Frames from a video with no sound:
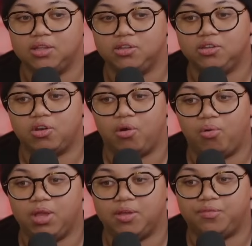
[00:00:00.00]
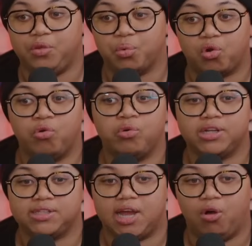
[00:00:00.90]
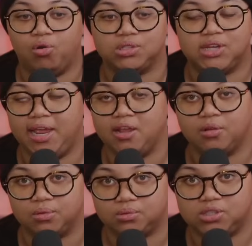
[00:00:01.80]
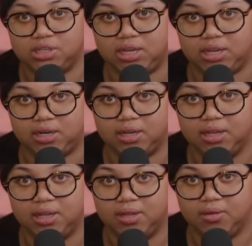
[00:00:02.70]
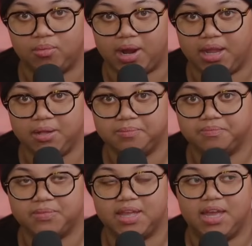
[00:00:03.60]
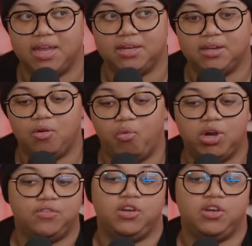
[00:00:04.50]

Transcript: you know, if he recorded that whole tango scene, right? And what if he